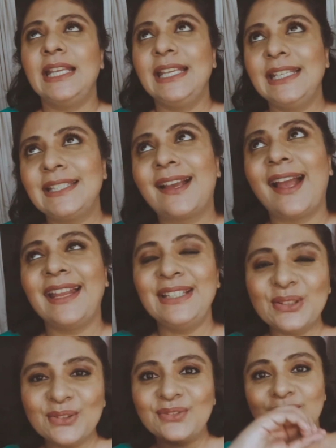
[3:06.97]
It
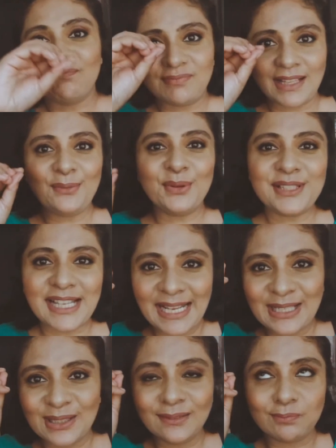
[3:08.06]
was
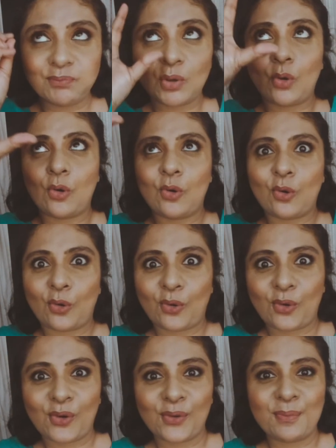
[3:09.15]
like
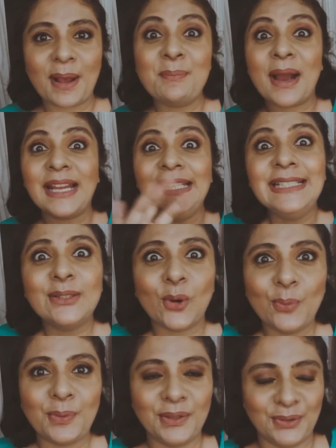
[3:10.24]
my mind
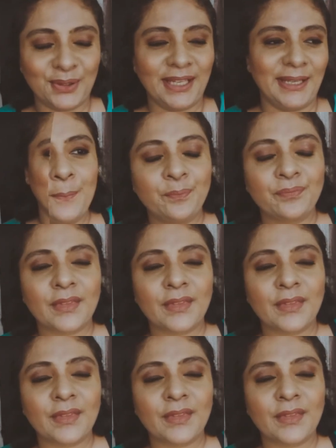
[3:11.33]
opened, okay.